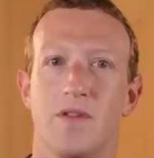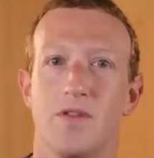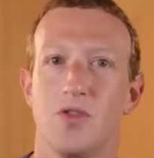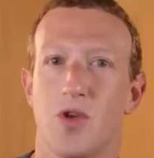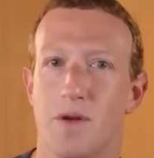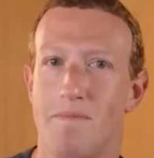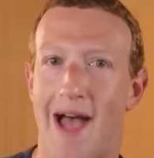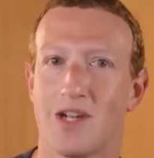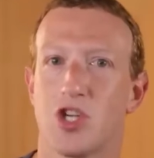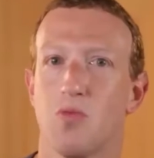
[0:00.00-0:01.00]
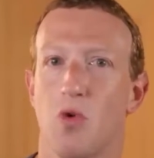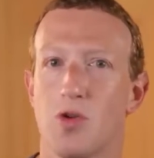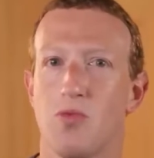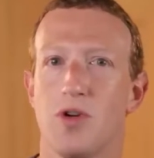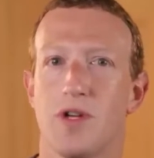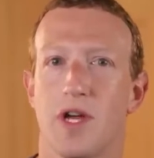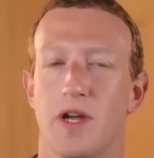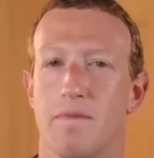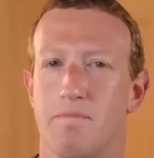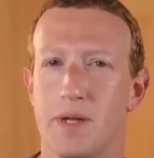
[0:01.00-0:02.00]
you can imagine what it would
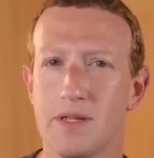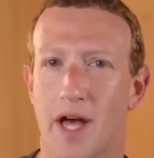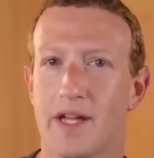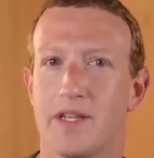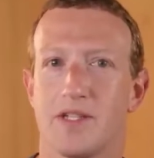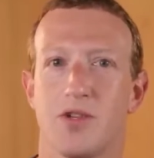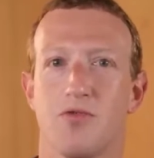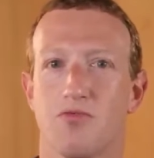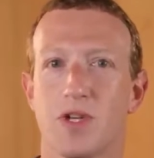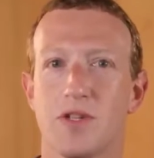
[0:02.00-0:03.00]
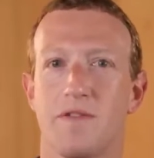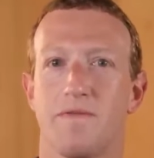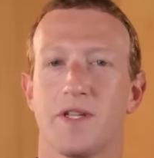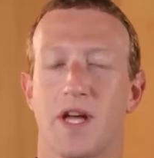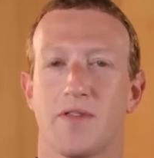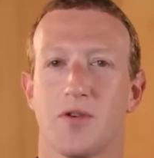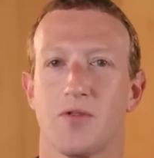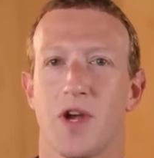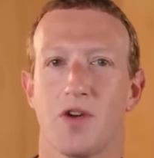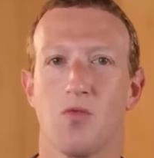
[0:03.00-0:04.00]
be like to really feel like they're
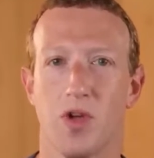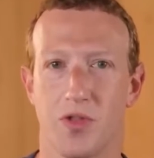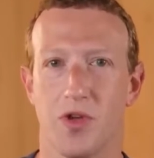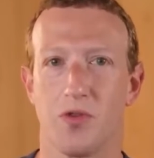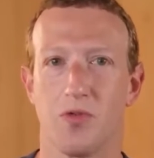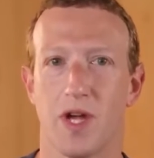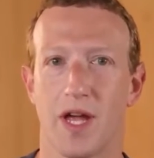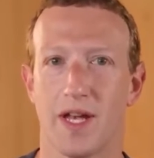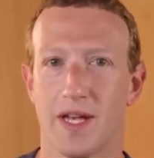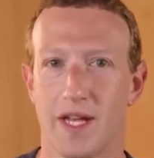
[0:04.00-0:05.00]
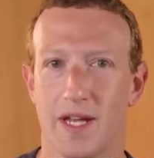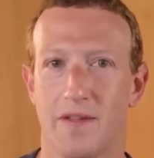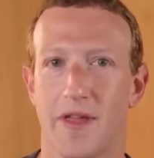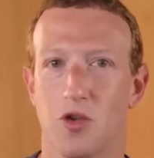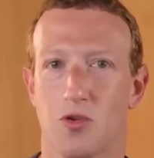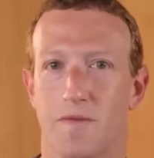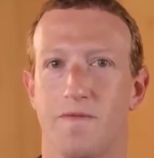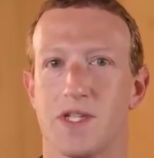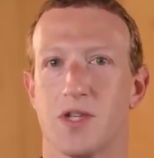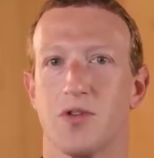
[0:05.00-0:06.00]
there with you and that you're
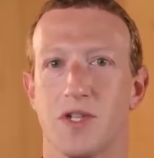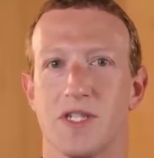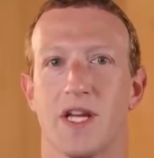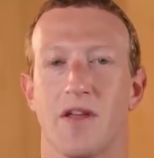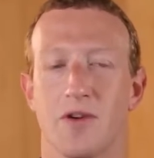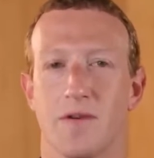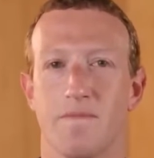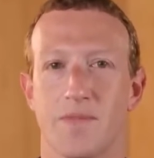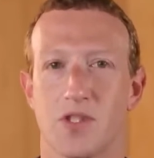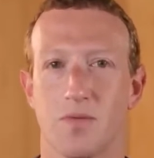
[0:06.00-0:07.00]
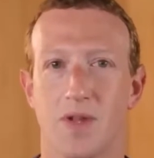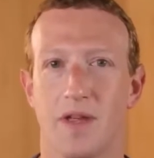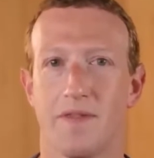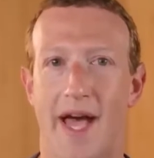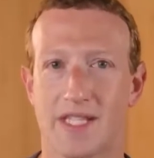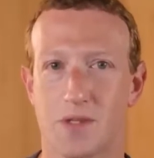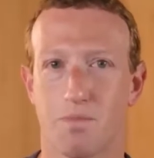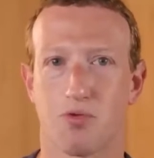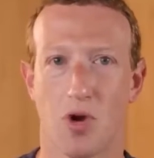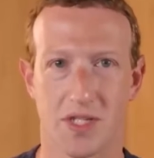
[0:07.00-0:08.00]
physically together. So that's
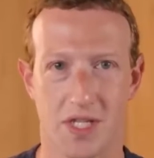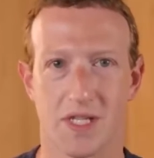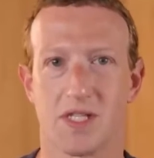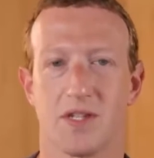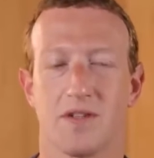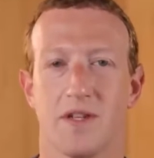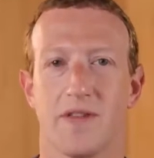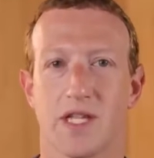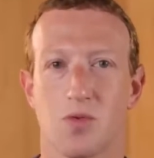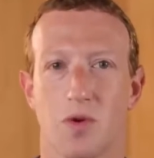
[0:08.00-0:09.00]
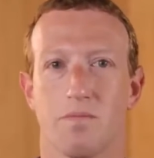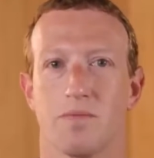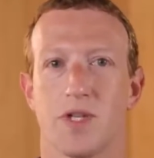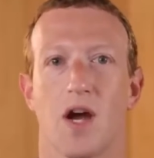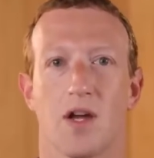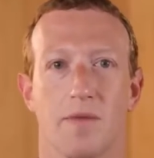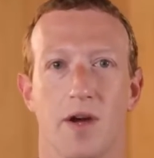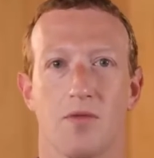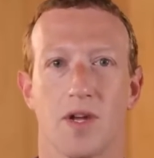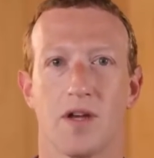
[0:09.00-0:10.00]
presence, and that's what I'm talking
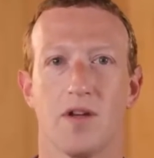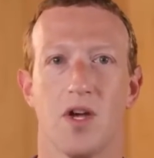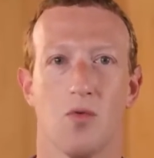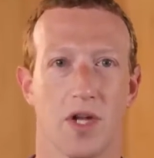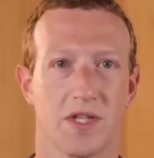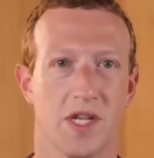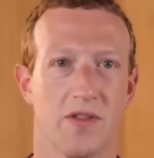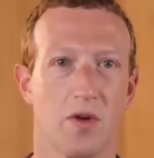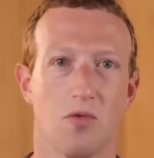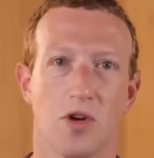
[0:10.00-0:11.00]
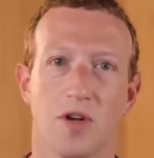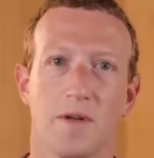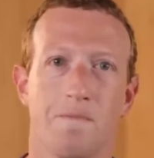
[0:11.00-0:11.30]
about when I say that word.